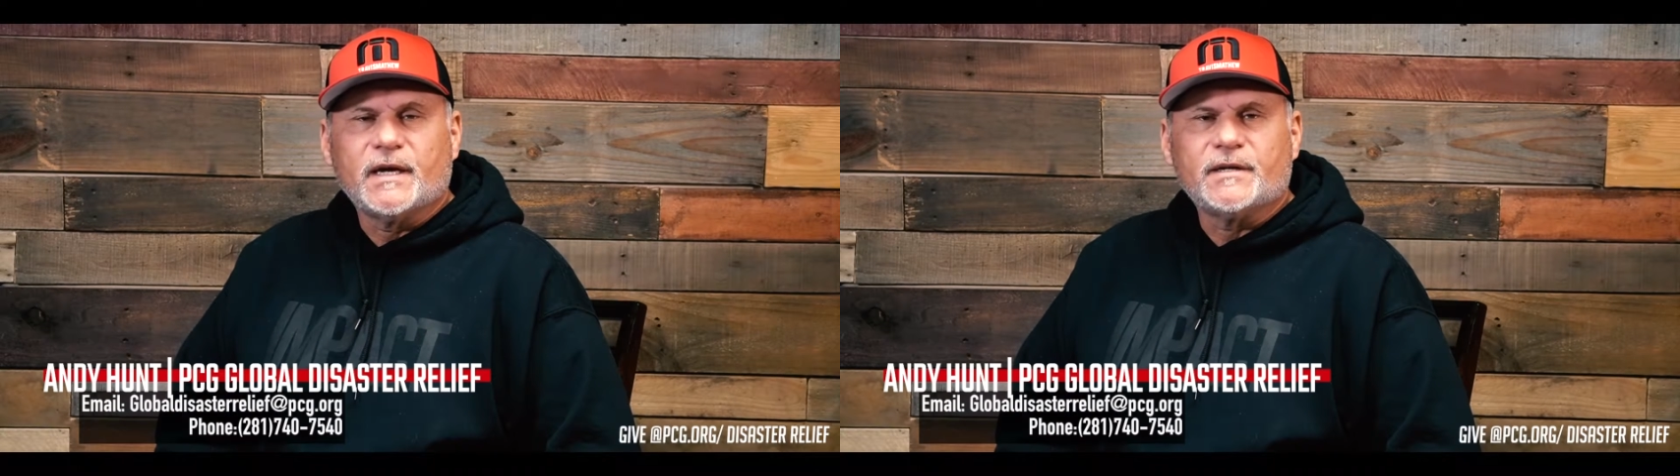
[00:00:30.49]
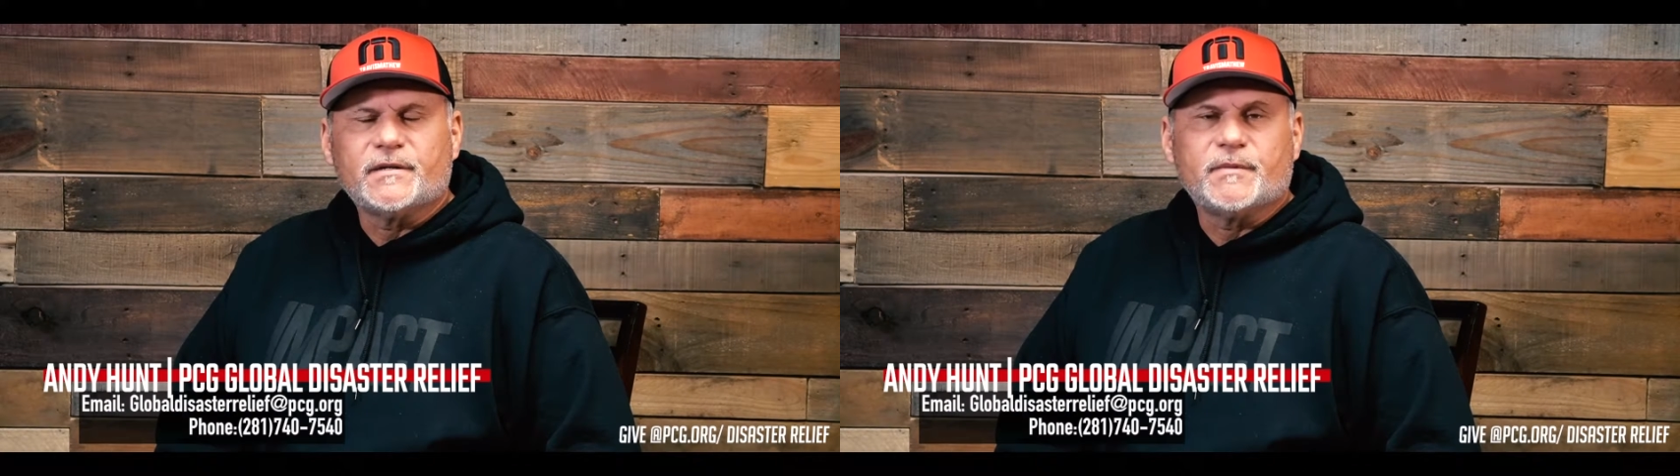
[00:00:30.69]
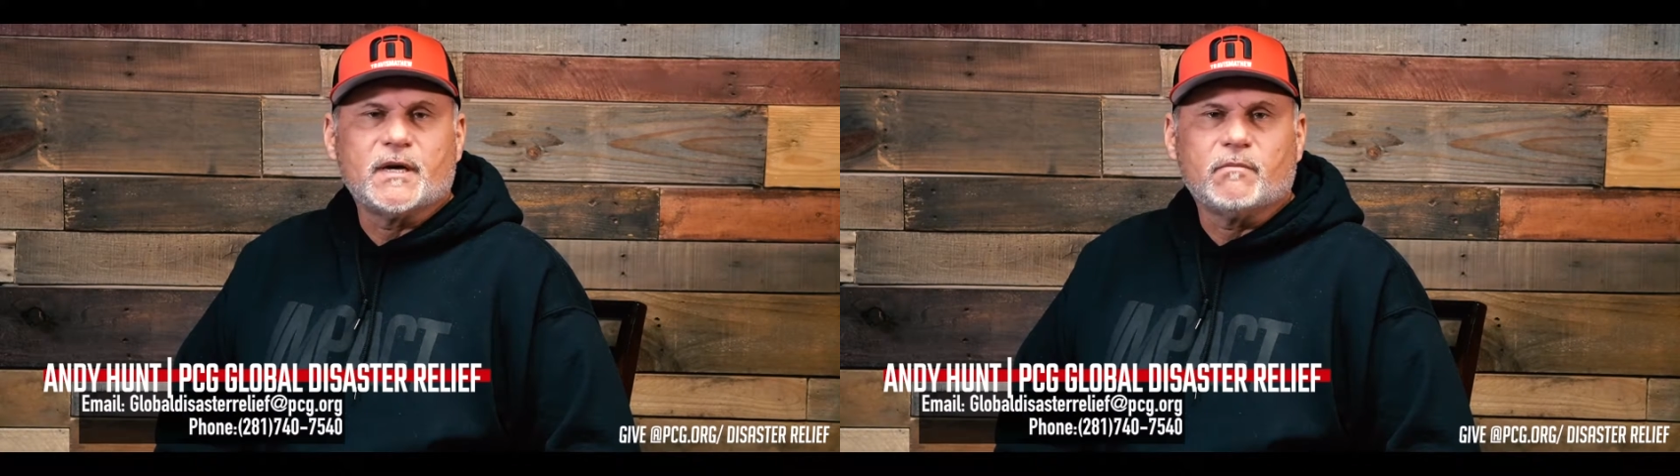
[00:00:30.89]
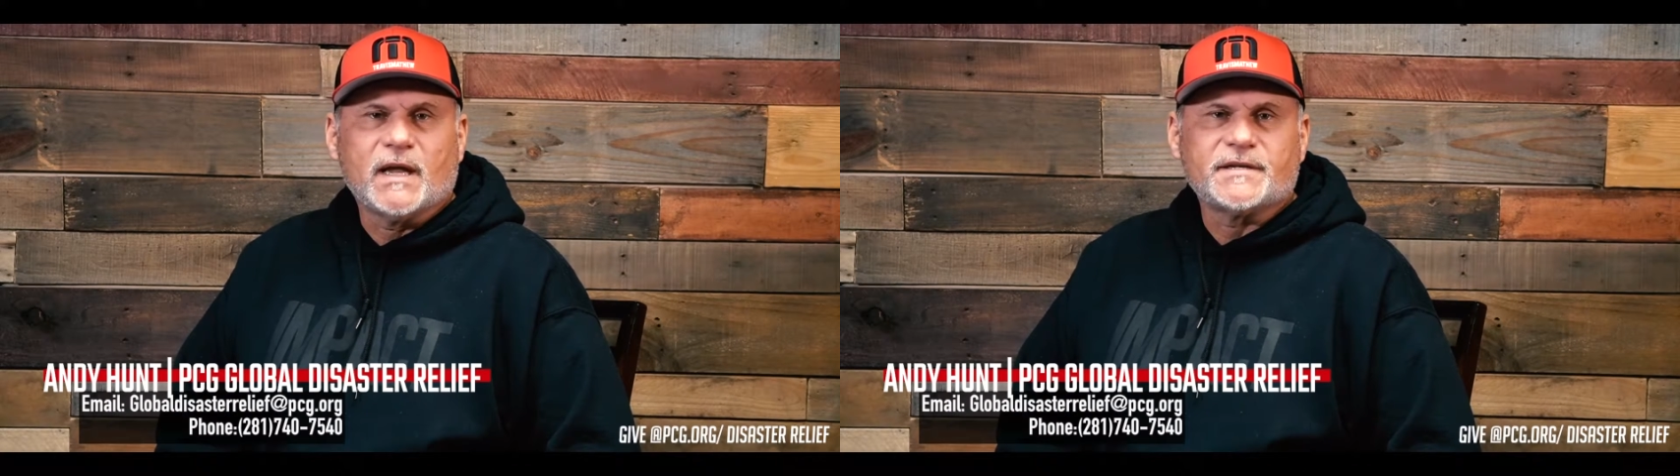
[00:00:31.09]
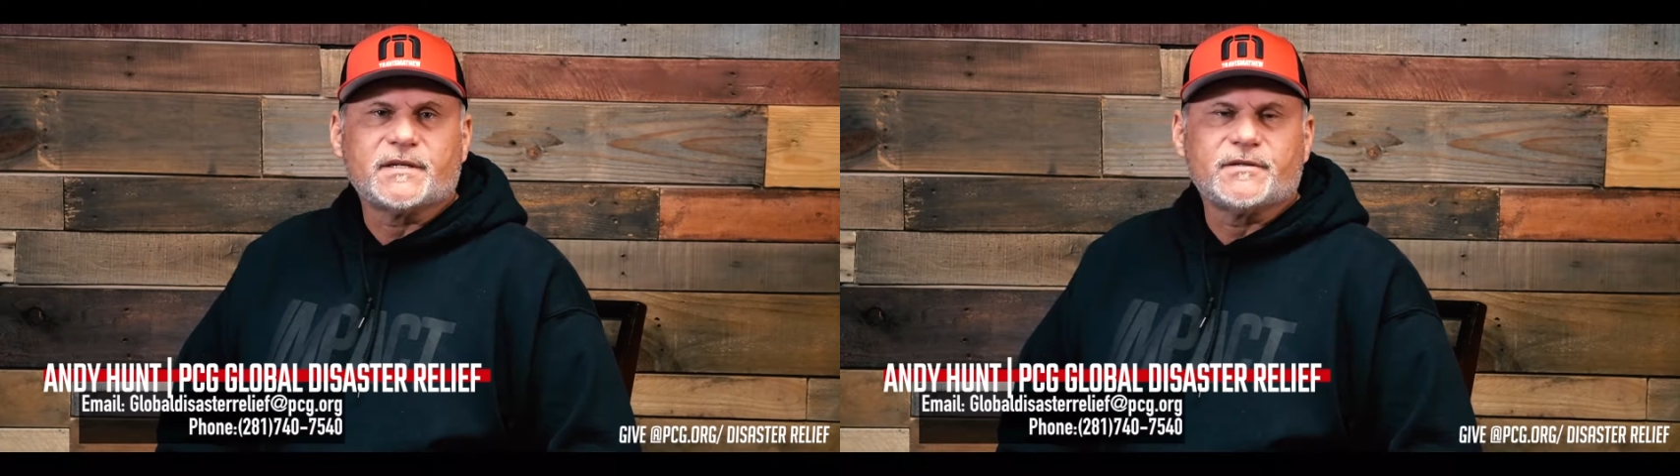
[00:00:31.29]
and to be a
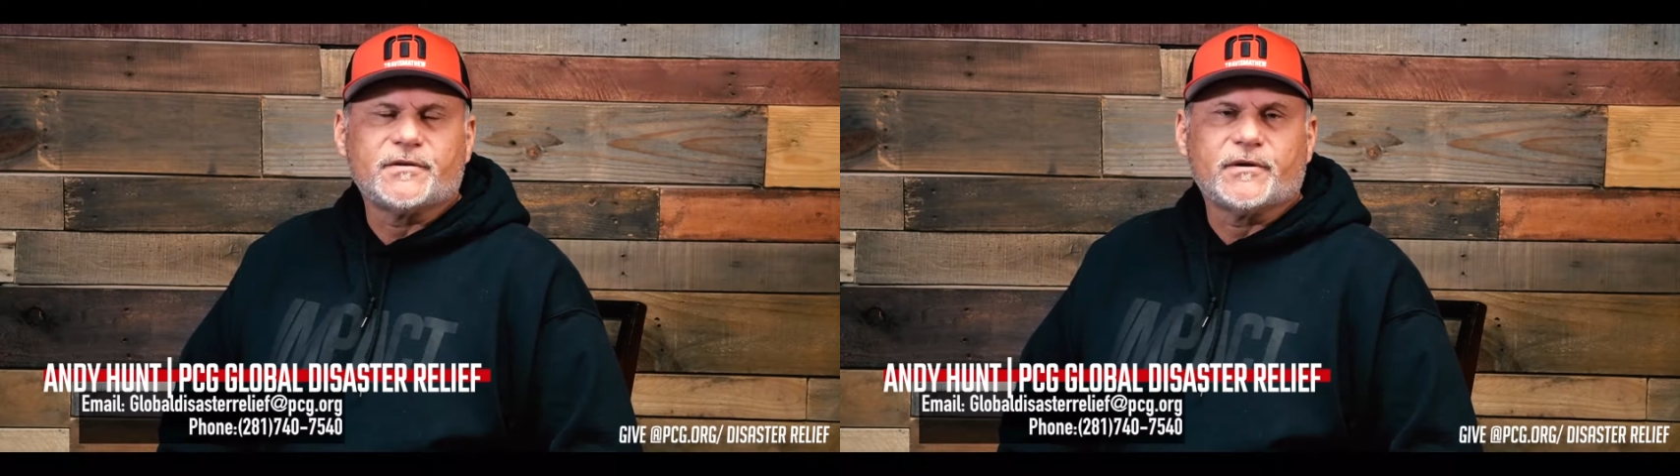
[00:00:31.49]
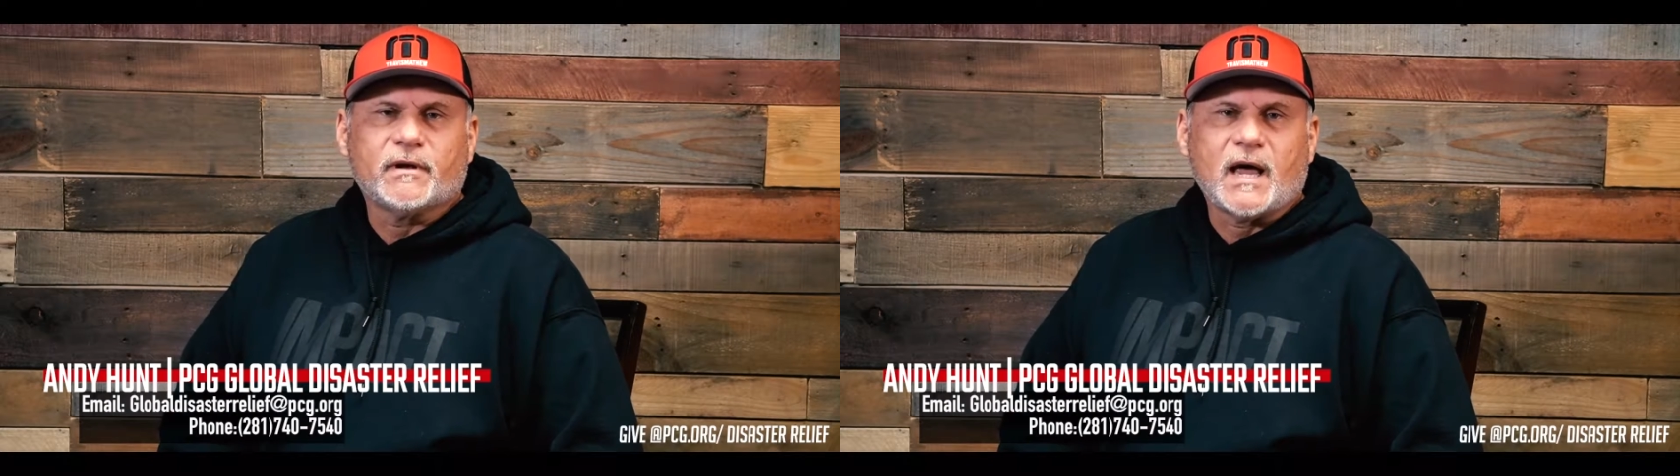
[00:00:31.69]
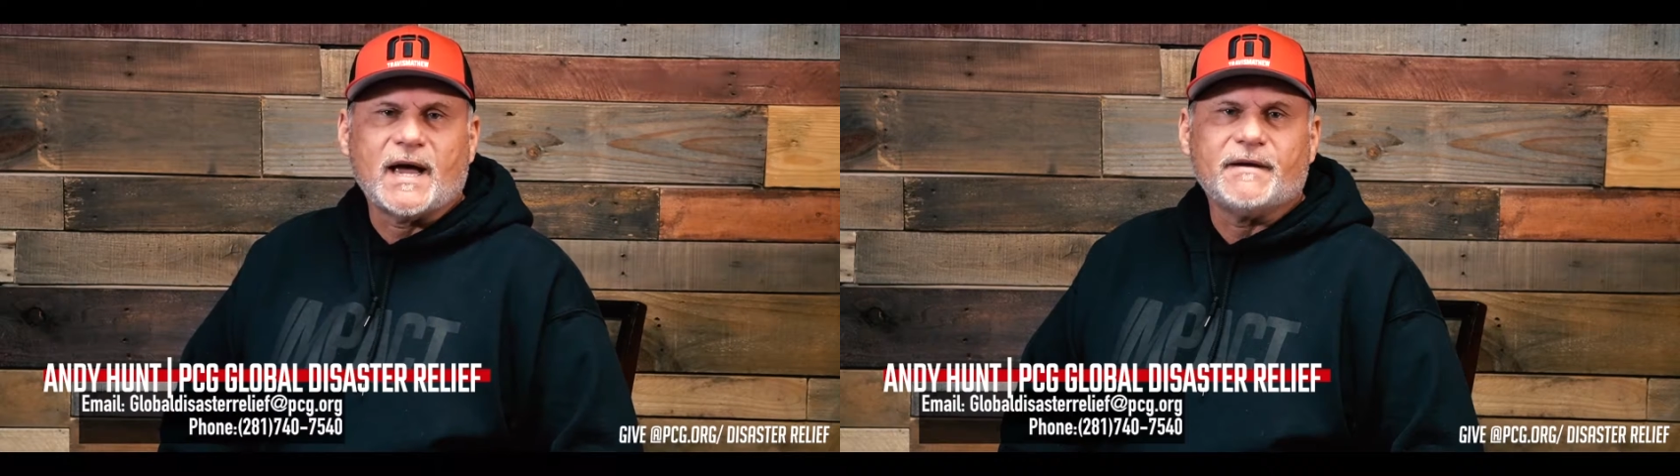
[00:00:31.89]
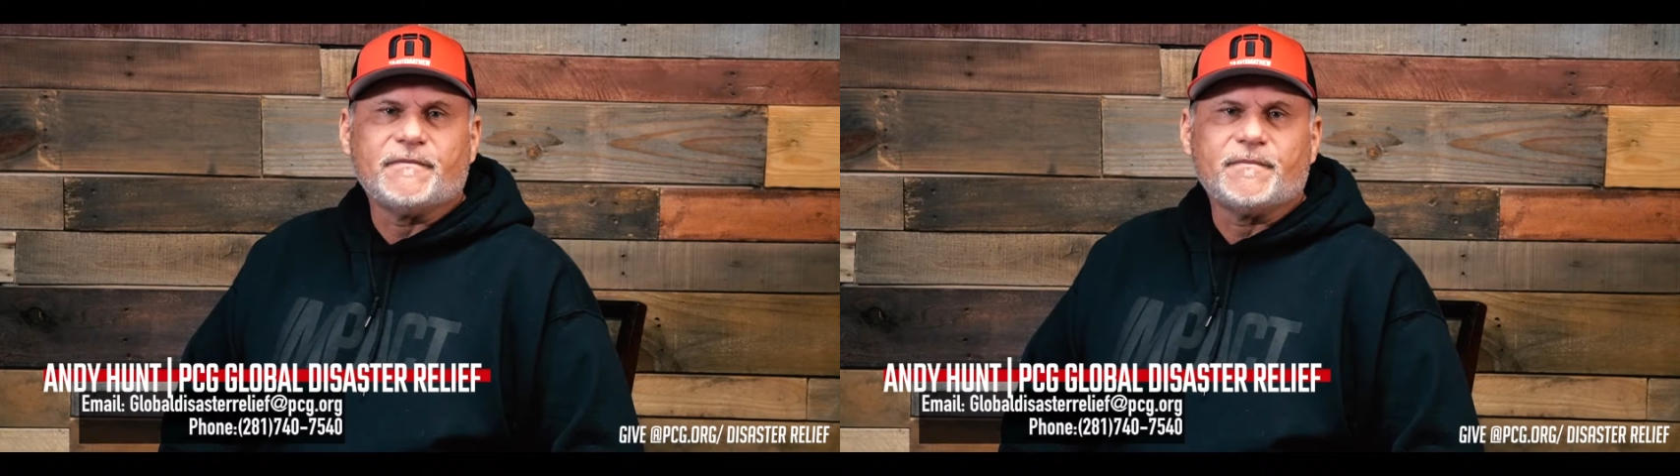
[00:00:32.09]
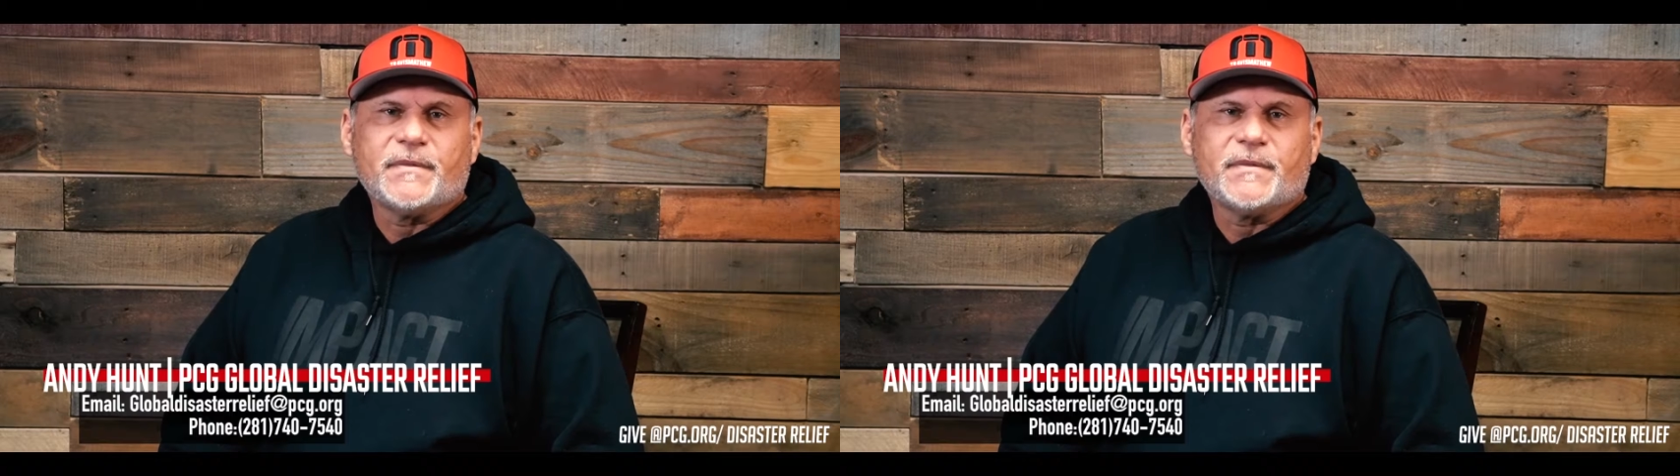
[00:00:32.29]
blessing to their life.